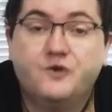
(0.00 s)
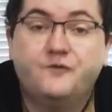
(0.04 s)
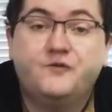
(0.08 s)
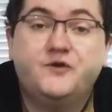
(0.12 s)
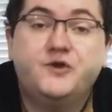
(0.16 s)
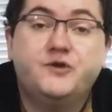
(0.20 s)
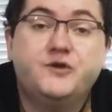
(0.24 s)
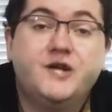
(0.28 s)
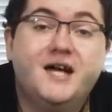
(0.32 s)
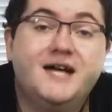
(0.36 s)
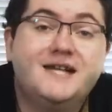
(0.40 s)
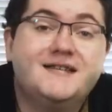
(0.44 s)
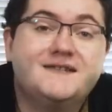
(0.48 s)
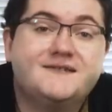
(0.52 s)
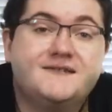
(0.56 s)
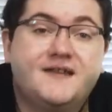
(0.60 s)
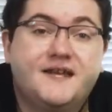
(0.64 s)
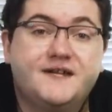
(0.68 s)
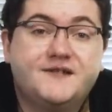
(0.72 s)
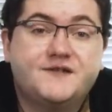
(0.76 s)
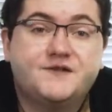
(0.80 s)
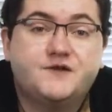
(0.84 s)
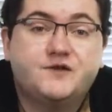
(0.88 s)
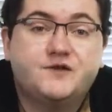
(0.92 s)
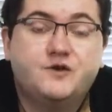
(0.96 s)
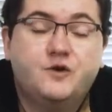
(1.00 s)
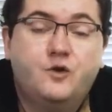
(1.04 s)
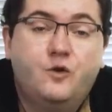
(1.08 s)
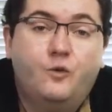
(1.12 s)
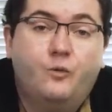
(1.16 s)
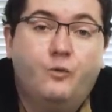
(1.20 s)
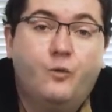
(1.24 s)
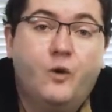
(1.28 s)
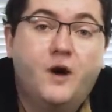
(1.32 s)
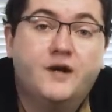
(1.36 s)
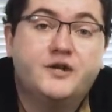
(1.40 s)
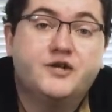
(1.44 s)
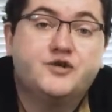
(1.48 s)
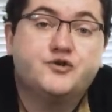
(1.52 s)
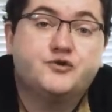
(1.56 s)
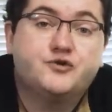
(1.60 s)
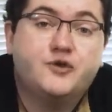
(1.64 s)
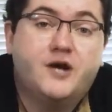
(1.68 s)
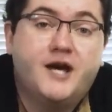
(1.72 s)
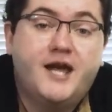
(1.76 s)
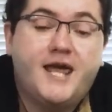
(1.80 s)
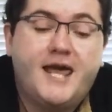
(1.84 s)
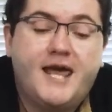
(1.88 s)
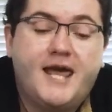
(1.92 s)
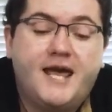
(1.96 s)
if the United States want to
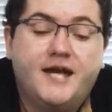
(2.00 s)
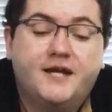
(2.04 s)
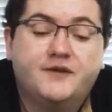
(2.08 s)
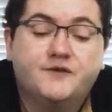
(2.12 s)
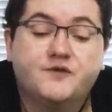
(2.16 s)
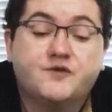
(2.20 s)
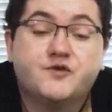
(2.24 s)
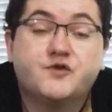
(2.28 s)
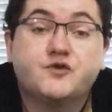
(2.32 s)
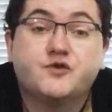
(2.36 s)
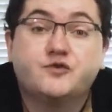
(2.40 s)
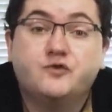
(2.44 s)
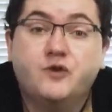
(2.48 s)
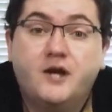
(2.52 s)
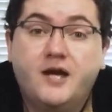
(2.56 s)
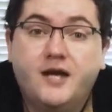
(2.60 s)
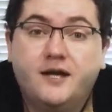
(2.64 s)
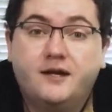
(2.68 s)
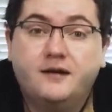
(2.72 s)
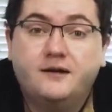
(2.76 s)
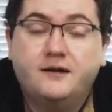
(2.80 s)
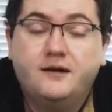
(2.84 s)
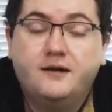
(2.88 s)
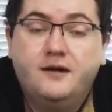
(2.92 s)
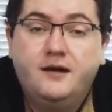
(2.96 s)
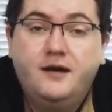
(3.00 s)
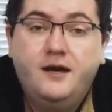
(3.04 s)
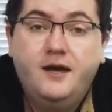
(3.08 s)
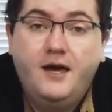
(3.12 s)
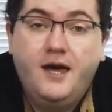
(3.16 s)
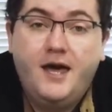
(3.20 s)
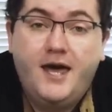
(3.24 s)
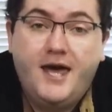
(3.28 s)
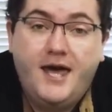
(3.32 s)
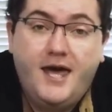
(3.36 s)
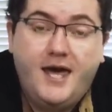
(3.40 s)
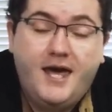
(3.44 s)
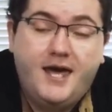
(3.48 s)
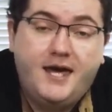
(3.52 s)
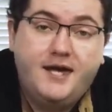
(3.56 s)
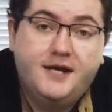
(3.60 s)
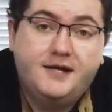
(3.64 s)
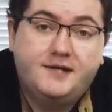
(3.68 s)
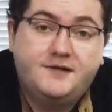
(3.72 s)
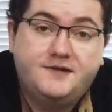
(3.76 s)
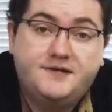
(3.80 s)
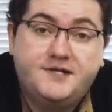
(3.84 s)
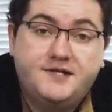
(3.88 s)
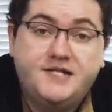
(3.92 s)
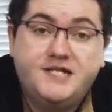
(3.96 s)
try and strike
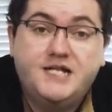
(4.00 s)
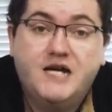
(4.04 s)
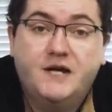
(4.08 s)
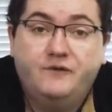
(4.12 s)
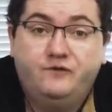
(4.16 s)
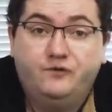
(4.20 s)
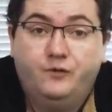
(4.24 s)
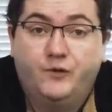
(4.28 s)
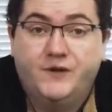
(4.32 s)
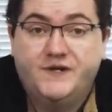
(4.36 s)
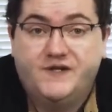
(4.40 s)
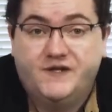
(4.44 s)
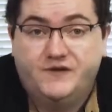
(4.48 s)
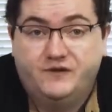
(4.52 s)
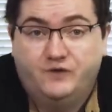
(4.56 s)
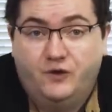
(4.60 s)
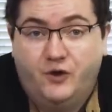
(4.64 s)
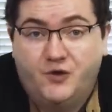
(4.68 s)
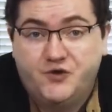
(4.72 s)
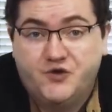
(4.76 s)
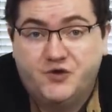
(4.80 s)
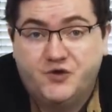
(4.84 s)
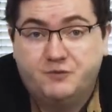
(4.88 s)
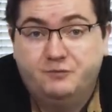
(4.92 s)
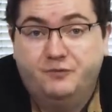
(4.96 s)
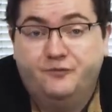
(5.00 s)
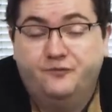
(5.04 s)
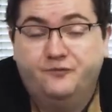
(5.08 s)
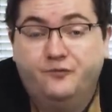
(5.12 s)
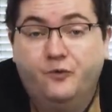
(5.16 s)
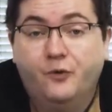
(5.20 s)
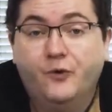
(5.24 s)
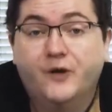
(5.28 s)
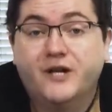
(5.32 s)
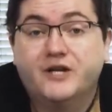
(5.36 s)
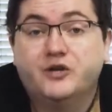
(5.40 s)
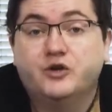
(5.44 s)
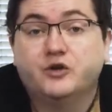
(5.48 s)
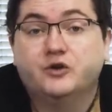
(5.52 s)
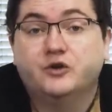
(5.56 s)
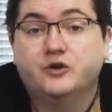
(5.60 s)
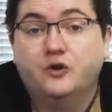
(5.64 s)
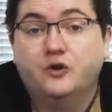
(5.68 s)
a DF-26 launcher before it could